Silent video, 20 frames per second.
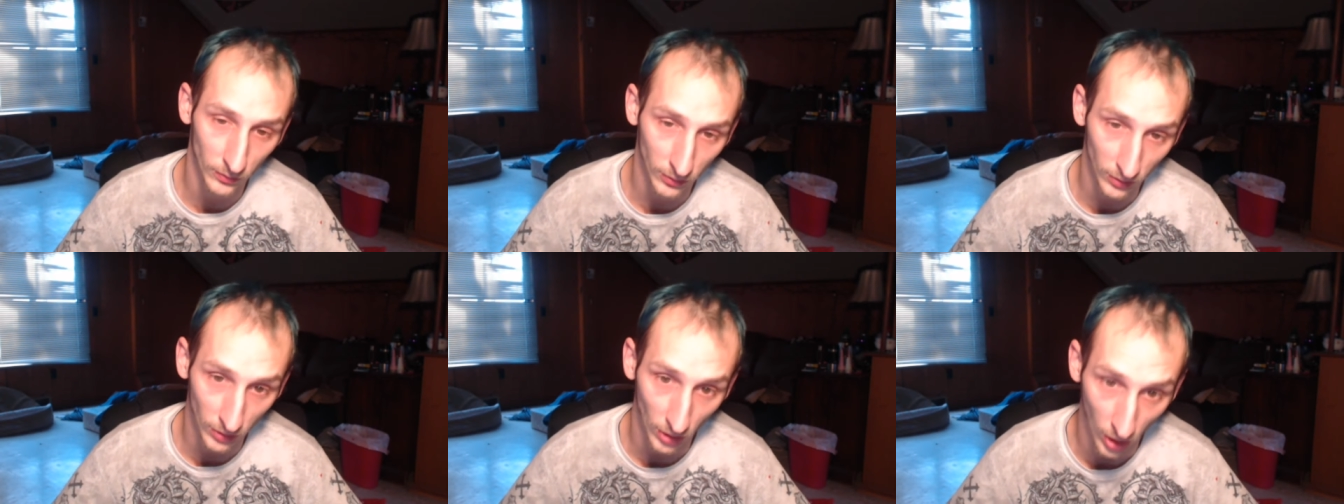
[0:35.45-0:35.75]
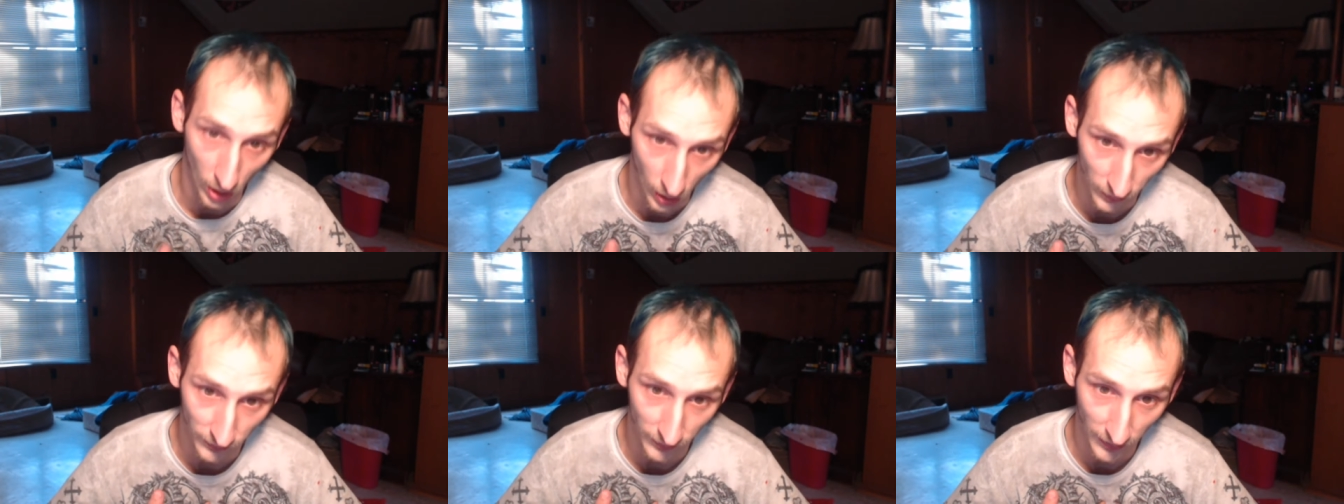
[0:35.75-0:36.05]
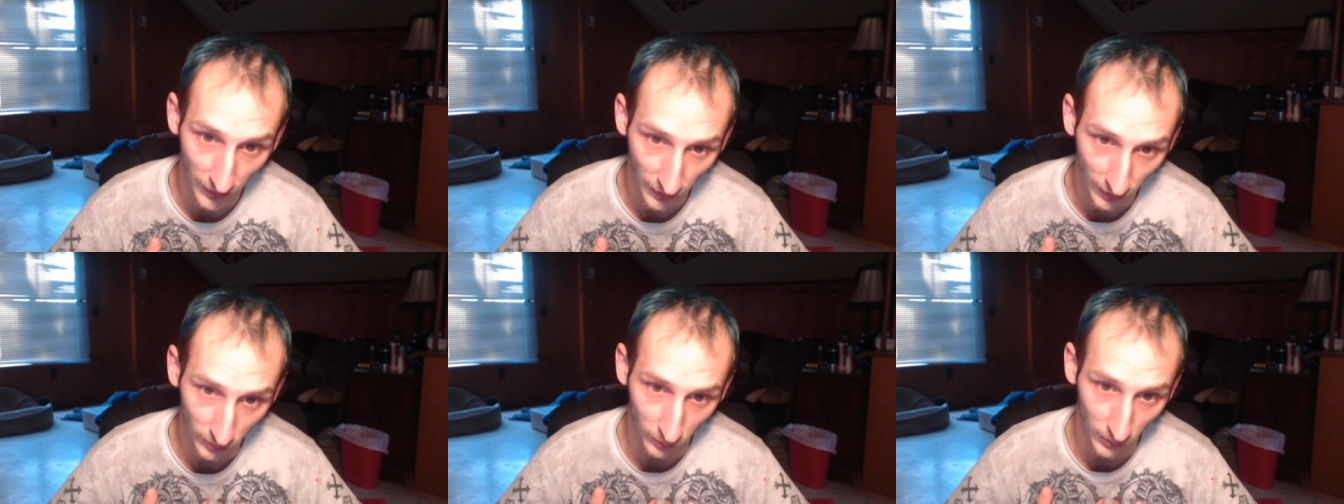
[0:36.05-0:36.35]

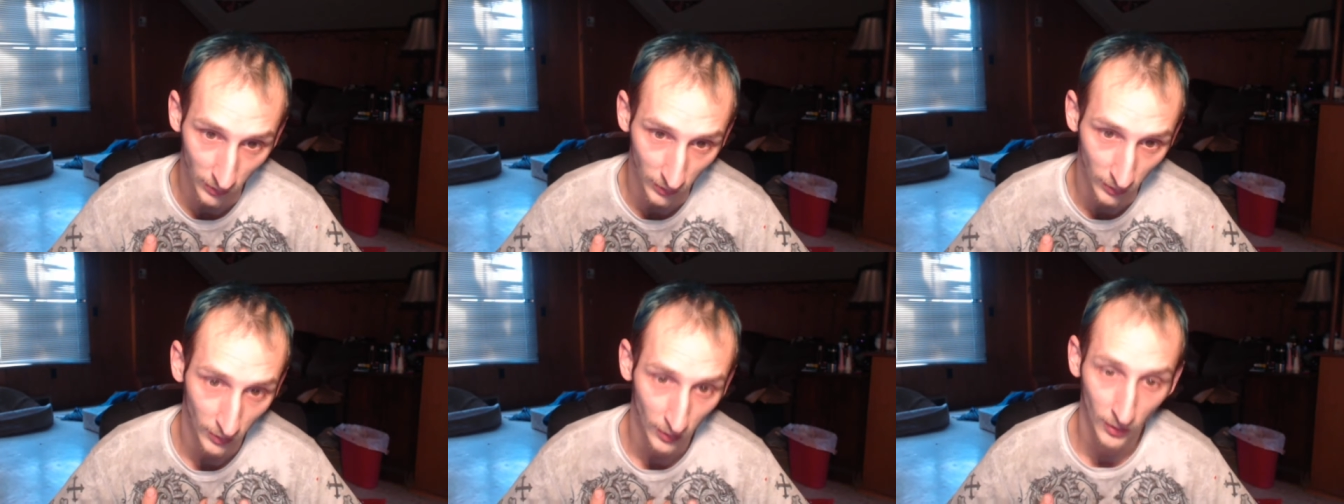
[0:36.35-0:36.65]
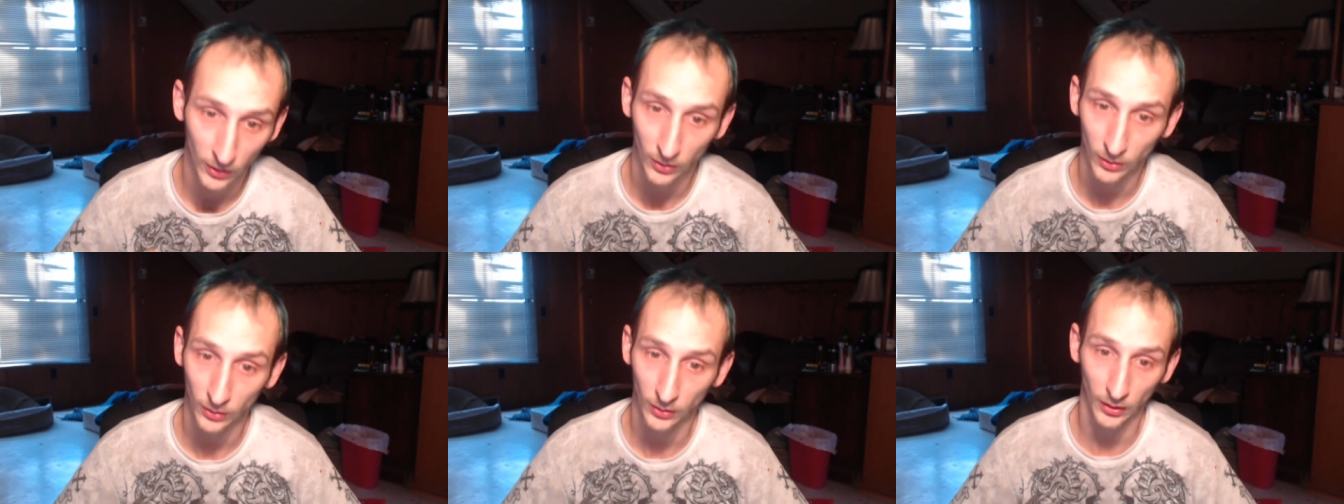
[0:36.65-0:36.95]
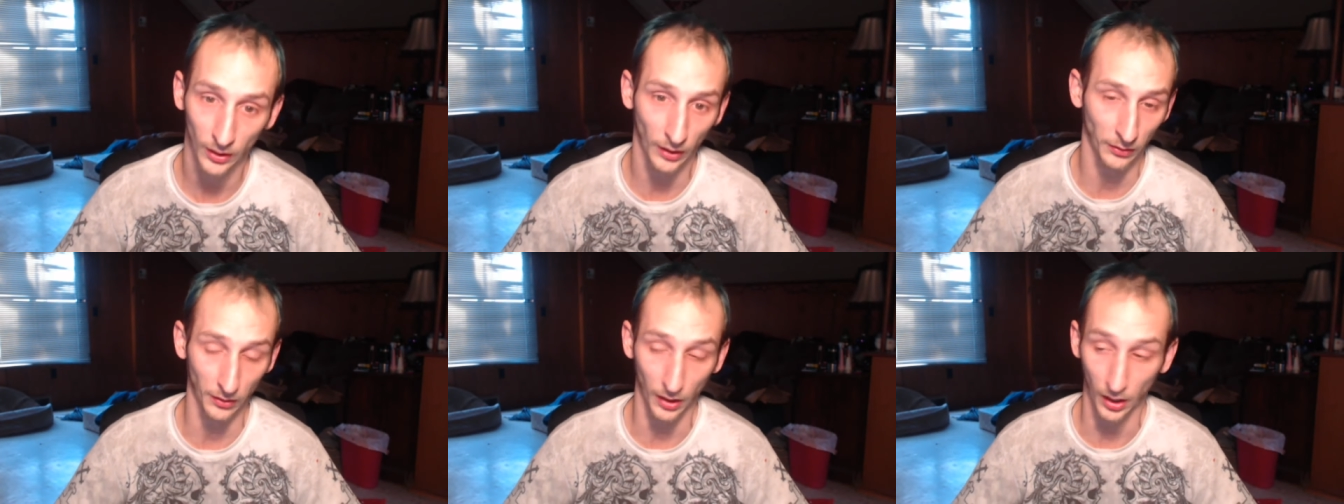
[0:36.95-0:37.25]
contact me.
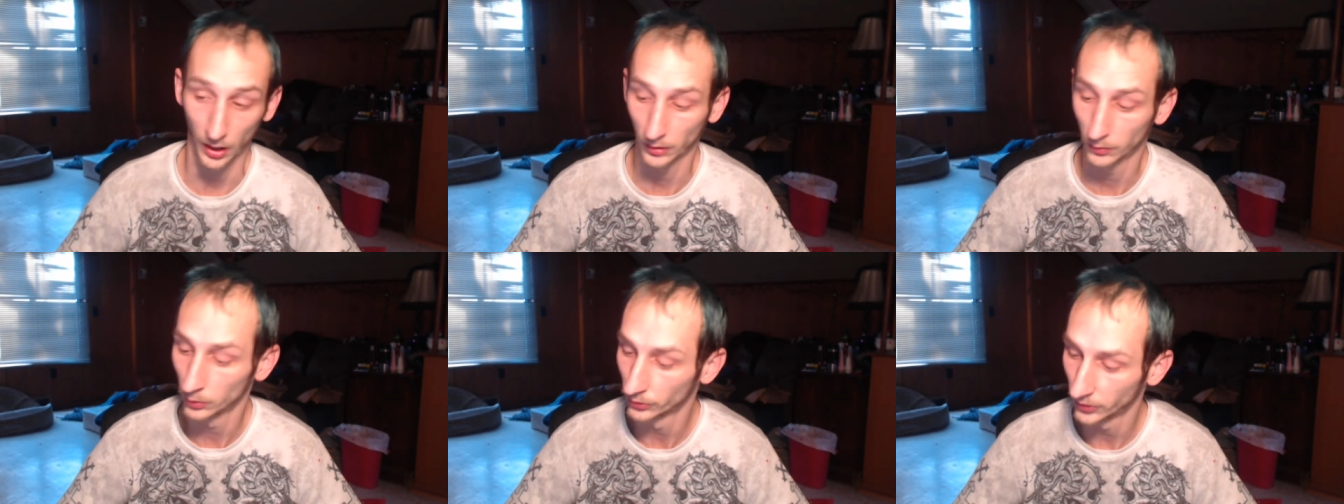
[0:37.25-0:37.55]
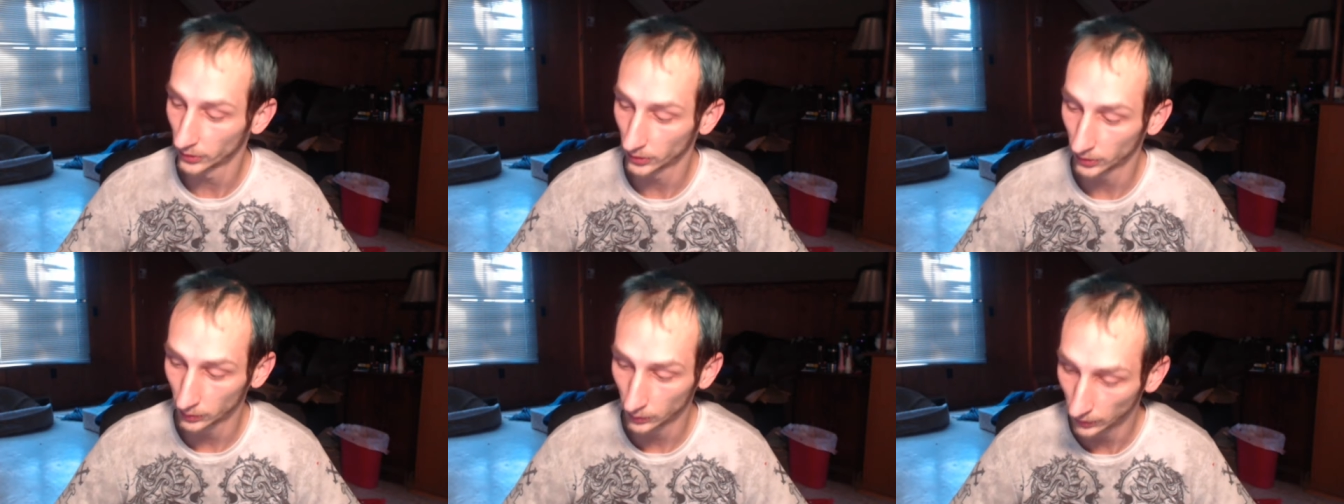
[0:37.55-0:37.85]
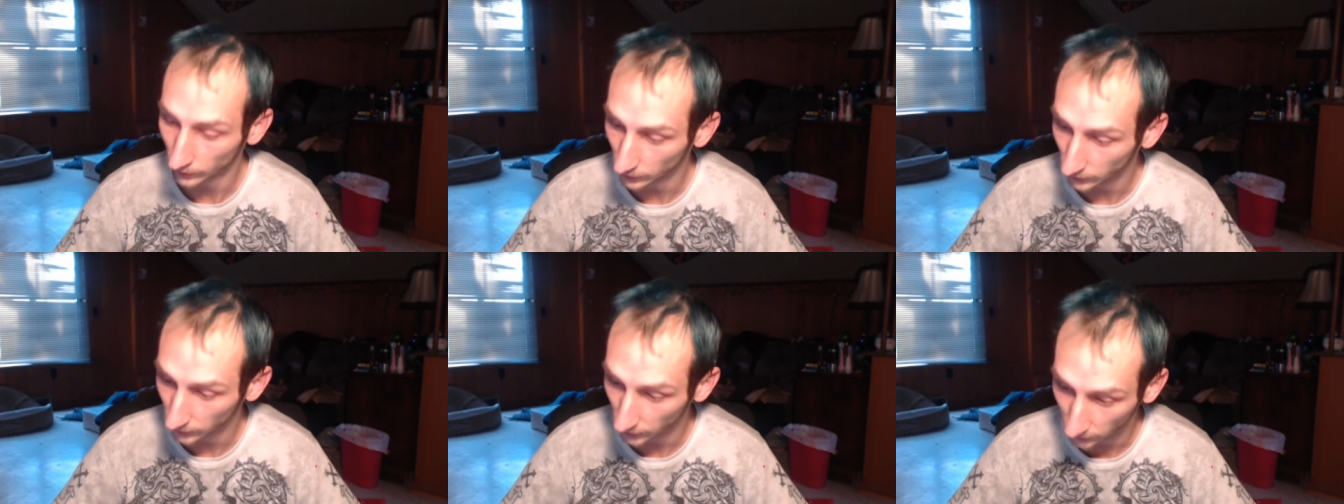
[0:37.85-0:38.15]
It, I will tell you
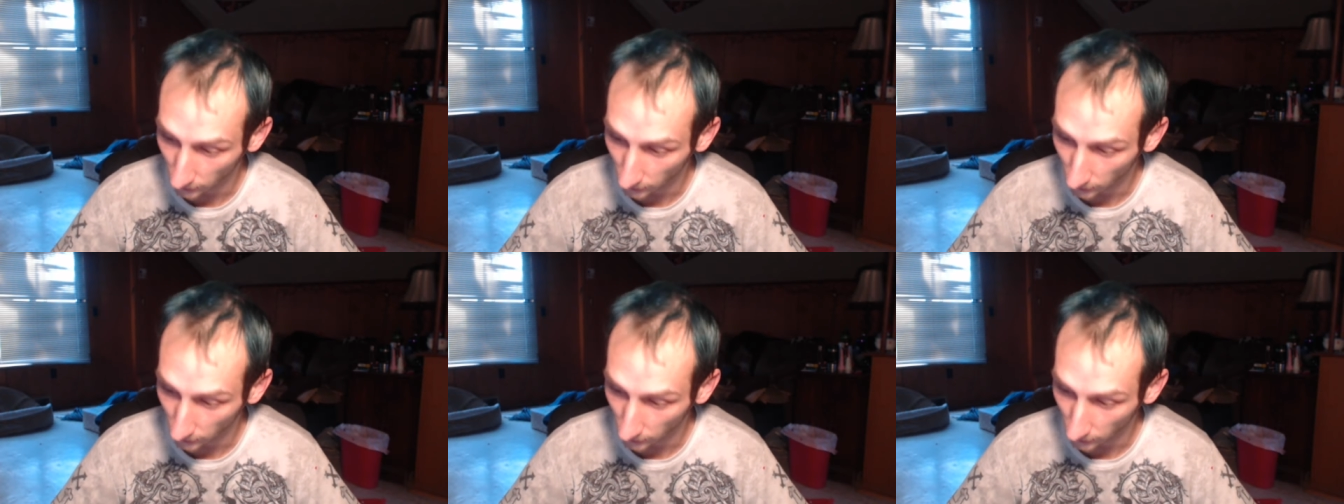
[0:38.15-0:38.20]
everything that